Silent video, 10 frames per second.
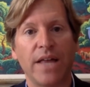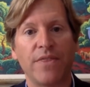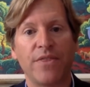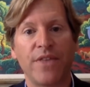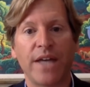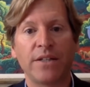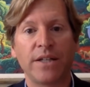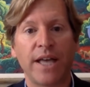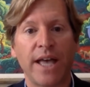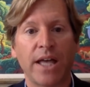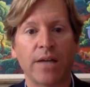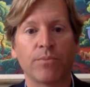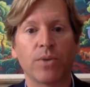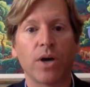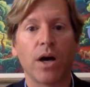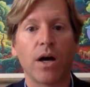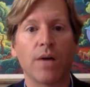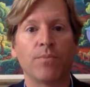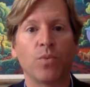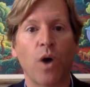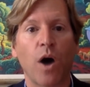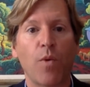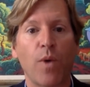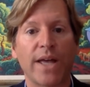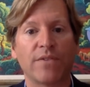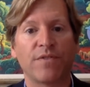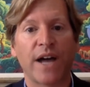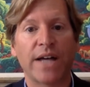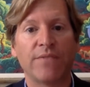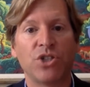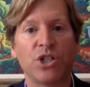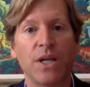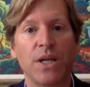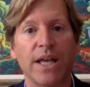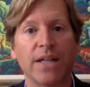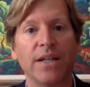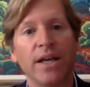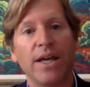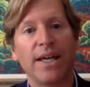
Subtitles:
and then came Huawei and 5G, and